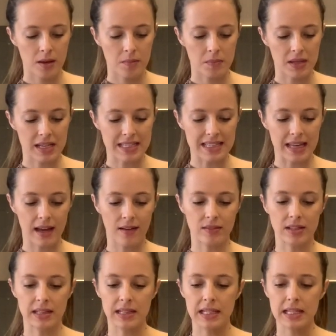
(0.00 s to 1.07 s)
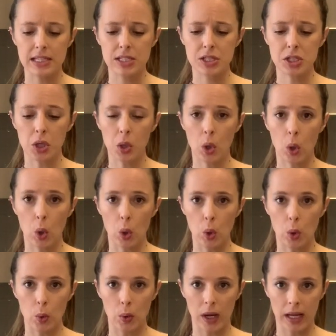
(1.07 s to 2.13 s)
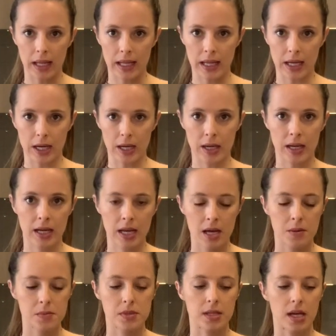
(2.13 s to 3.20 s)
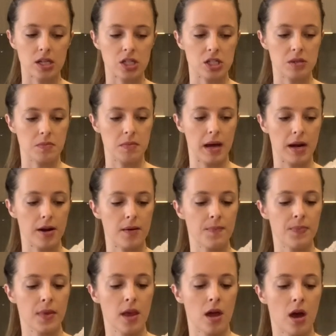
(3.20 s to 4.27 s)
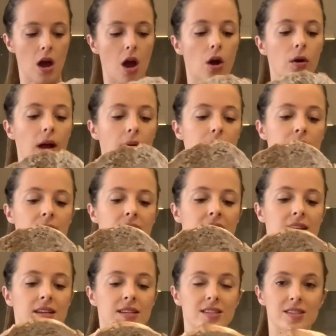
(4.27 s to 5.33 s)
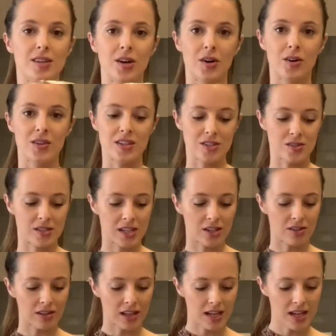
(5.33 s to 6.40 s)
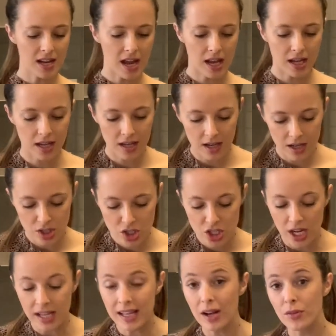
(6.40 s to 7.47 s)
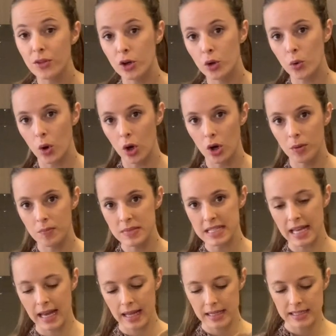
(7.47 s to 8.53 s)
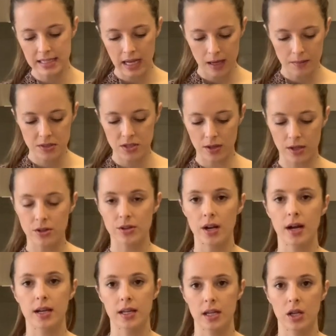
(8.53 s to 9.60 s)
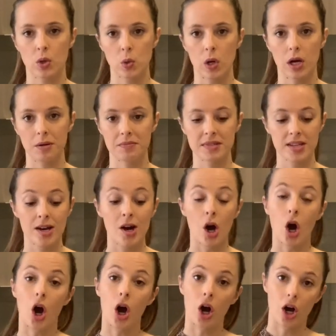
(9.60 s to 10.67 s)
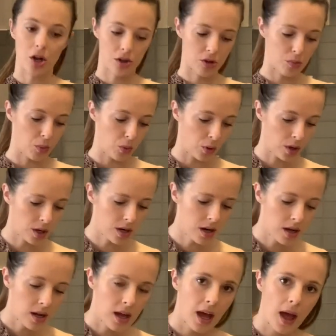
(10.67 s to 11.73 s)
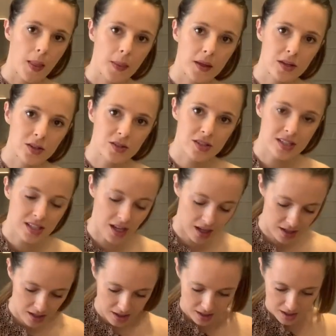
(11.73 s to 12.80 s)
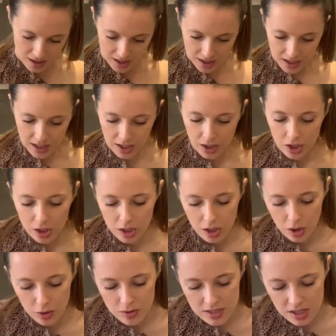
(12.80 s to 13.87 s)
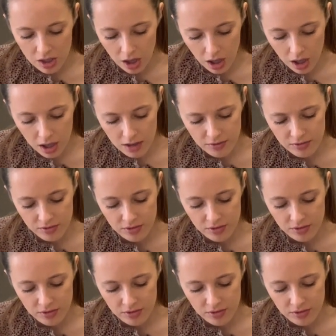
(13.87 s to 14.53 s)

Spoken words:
because I have a little hole right here, but that shouldn't matter. Okay, so then you take your lid and shake out the crumbs ahead of time so that you're not getting crumbs on the board, and then you just kind of can close it off